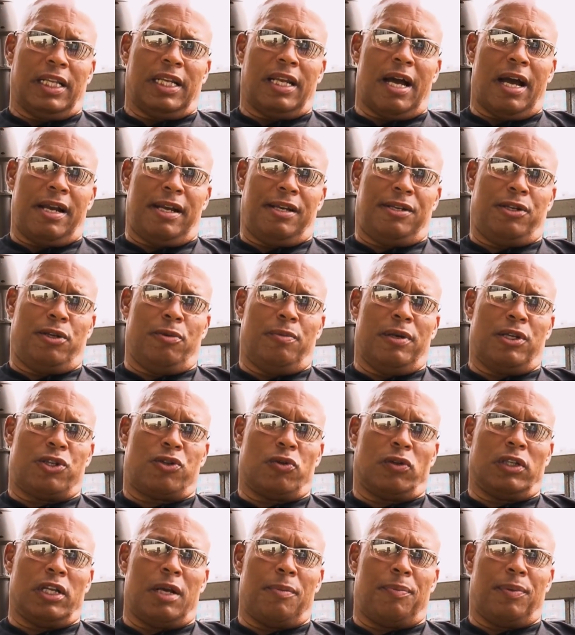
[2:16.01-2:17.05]
the 92 Mr.
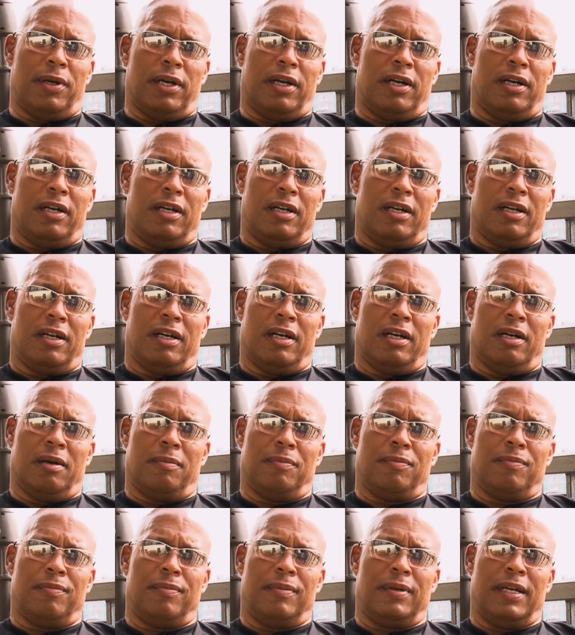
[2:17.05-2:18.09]
Olympia.
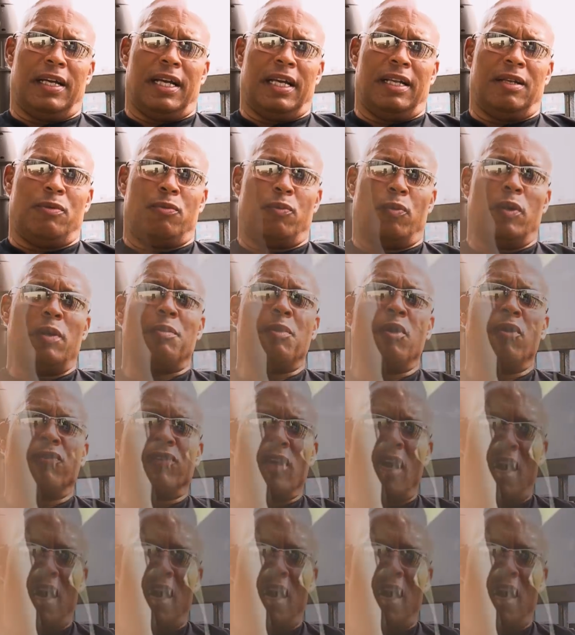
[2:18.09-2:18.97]
And we moved